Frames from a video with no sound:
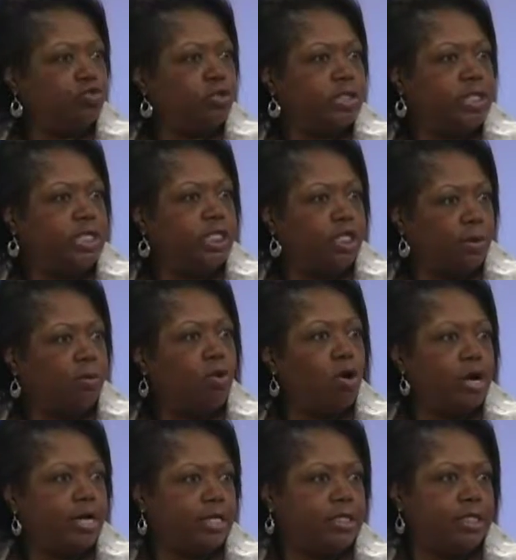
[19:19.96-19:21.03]
strategic
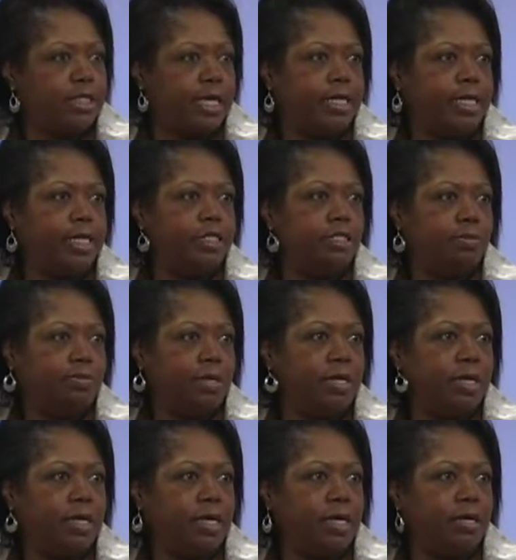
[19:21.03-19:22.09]
markets they need to
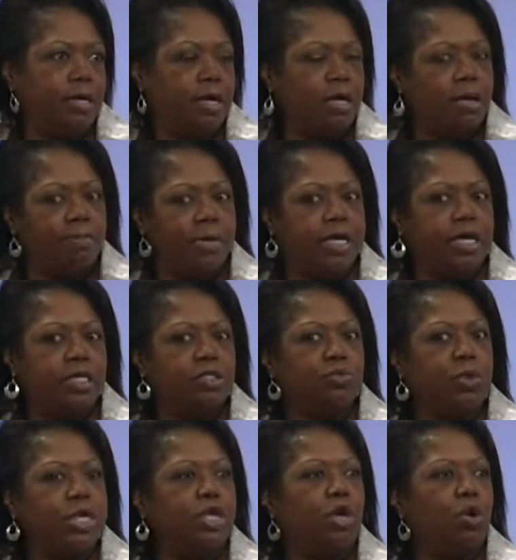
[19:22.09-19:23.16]
be in, because
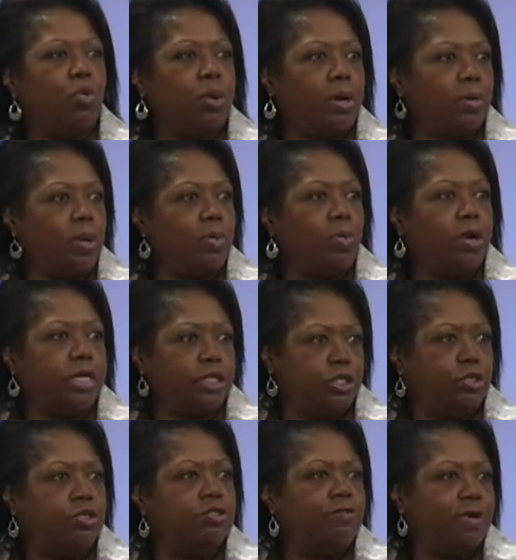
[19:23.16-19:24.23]
we know where we want
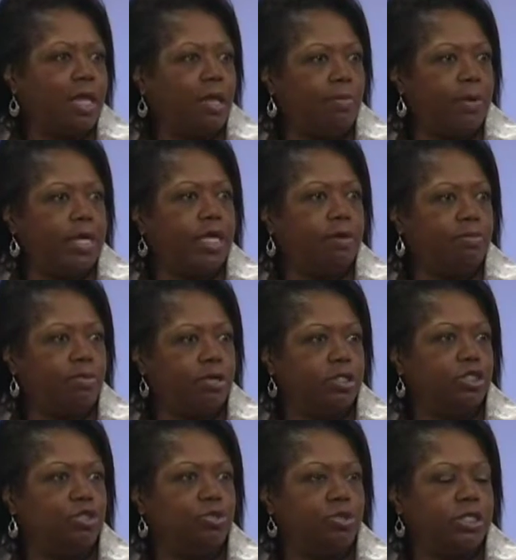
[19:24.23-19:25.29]
new development in
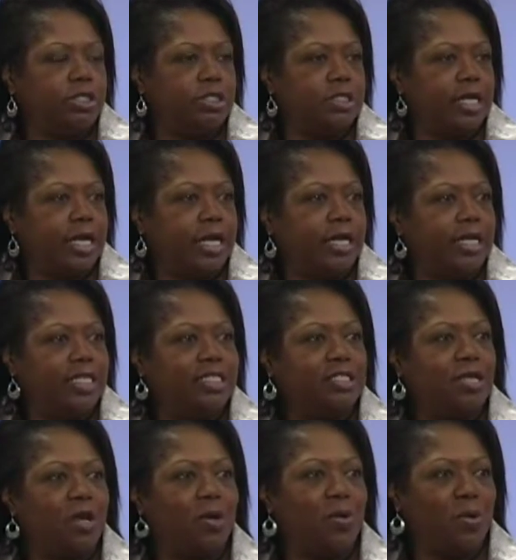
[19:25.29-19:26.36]
Prince George's County.
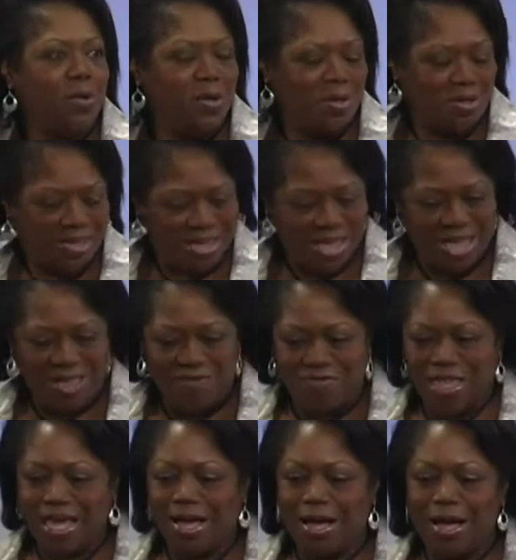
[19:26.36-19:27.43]
Yes, so we do. If
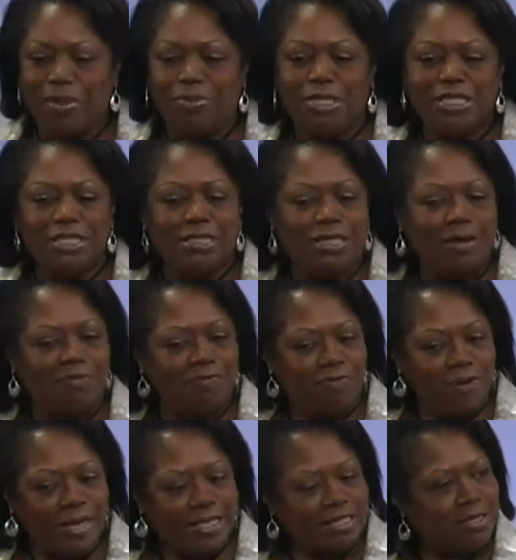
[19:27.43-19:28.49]
they come with some
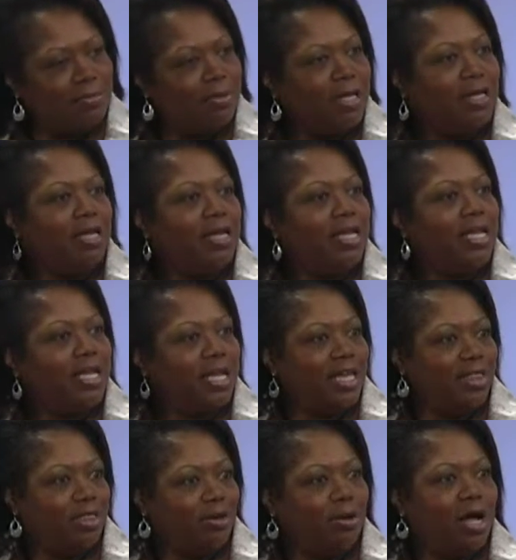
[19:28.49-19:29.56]
flexibility
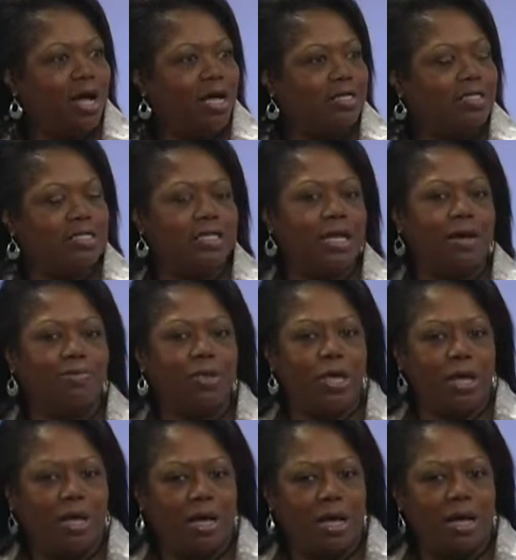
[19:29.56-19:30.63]
in their concept,
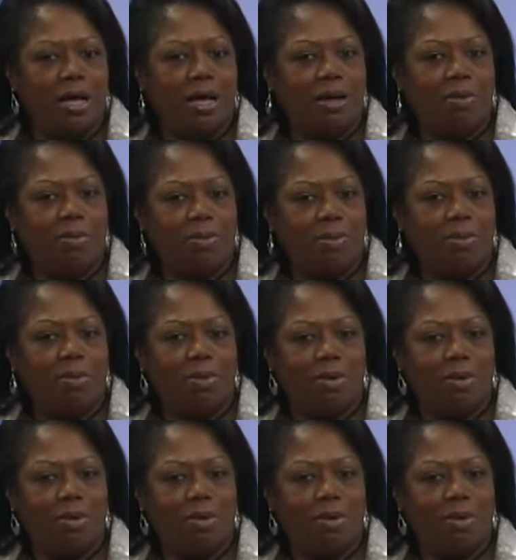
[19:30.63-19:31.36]
I'm